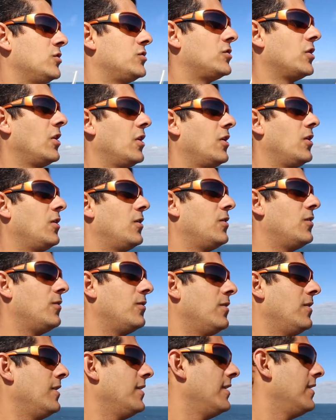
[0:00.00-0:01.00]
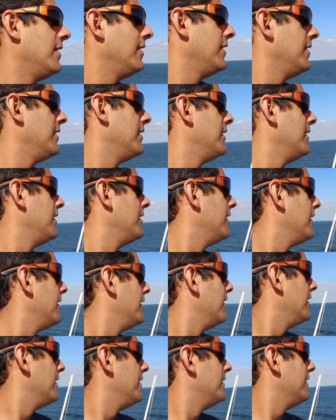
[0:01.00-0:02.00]
So
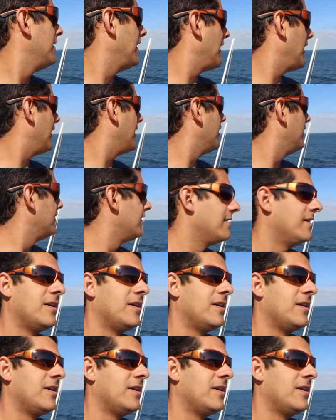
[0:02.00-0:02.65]
yeah,